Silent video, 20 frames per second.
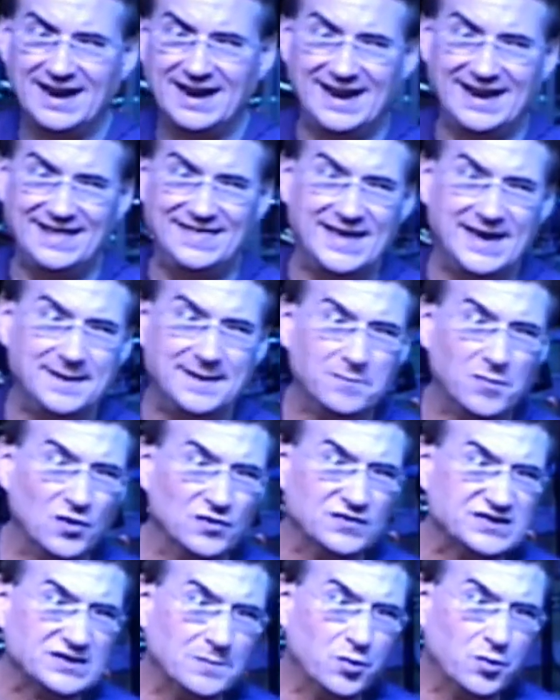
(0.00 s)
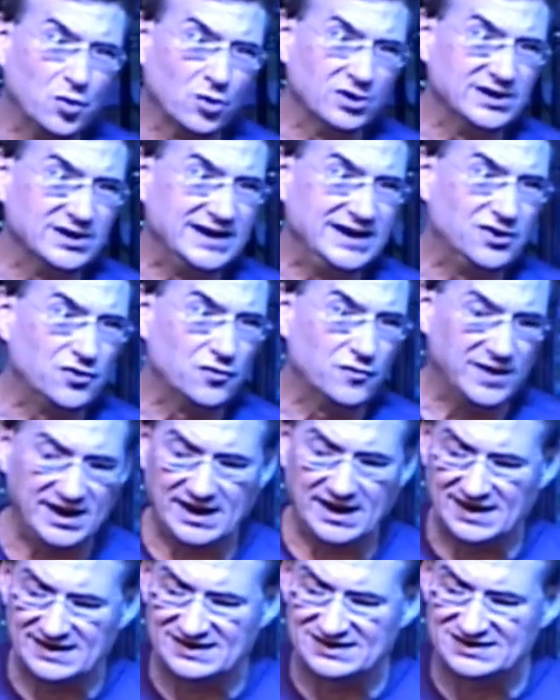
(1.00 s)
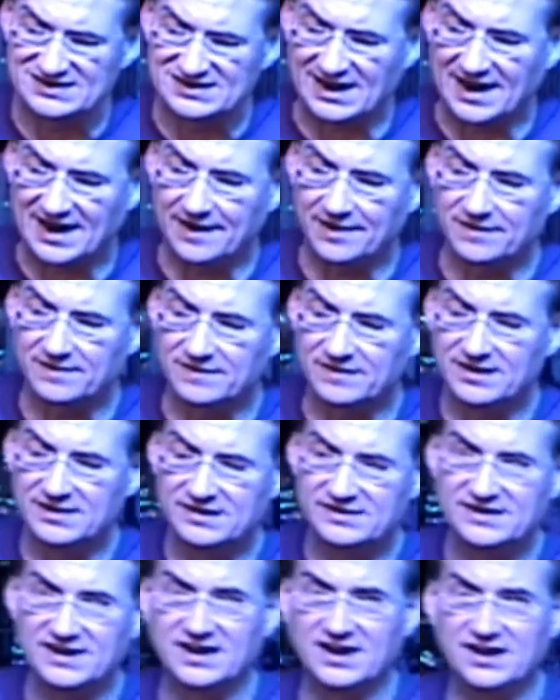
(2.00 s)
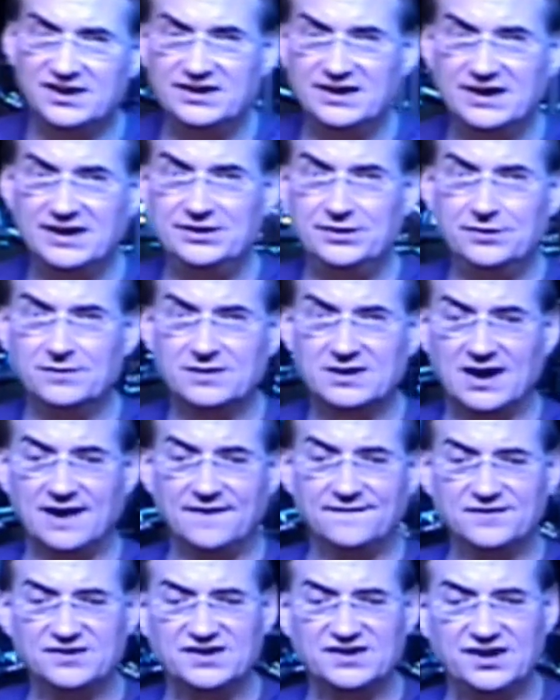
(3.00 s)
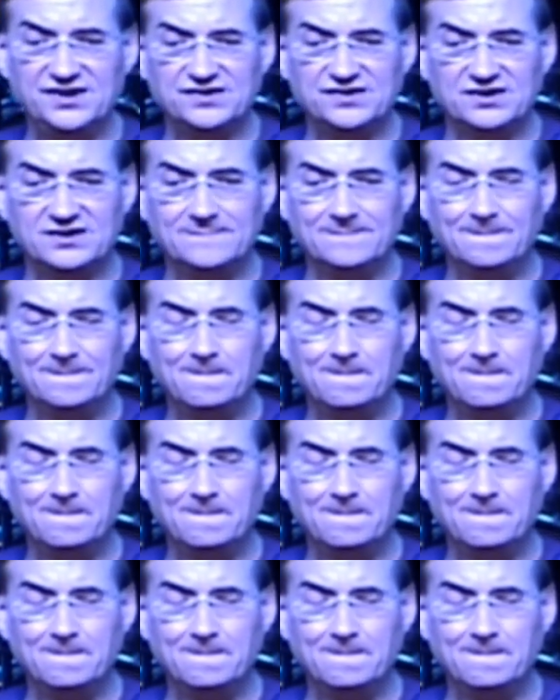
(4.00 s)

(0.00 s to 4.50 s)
and then most importantly, create a desire to continue a conversation.